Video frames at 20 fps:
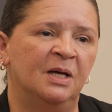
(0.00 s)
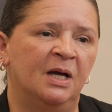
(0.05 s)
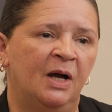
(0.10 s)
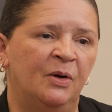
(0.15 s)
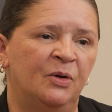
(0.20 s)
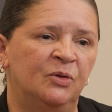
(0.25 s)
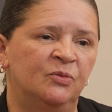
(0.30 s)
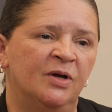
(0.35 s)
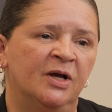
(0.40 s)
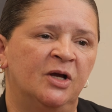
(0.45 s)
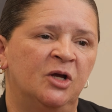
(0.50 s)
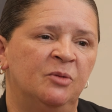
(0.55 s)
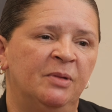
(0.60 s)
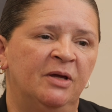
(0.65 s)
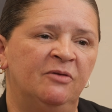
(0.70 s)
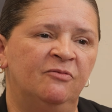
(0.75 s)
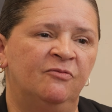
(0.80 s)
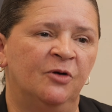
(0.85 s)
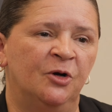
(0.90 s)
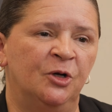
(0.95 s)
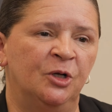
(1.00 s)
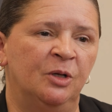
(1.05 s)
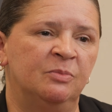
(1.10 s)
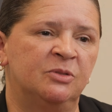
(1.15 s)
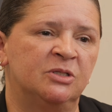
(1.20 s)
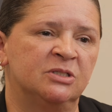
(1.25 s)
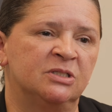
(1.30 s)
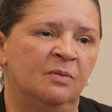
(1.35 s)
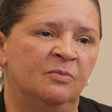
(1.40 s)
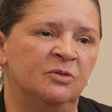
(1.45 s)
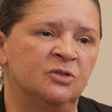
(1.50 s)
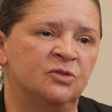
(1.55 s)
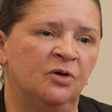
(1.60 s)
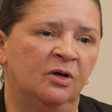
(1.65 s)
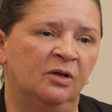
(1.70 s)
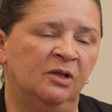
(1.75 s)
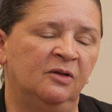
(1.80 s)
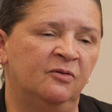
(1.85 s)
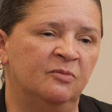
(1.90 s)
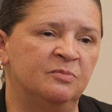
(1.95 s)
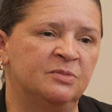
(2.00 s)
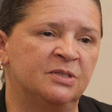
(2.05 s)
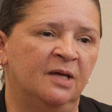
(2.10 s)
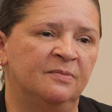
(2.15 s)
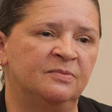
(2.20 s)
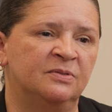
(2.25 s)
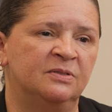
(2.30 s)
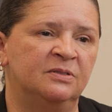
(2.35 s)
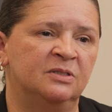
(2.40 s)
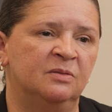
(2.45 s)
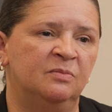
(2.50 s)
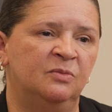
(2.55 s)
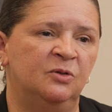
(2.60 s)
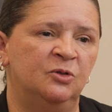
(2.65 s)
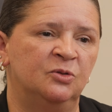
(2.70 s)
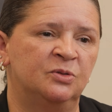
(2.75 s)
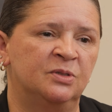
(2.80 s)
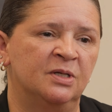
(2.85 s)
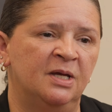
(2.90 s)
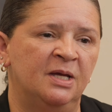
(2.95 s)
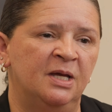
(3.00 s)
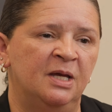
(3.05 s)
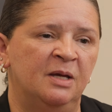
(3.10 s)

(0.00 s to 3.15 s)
I would recommend Farnum to someone struggling from substance abuse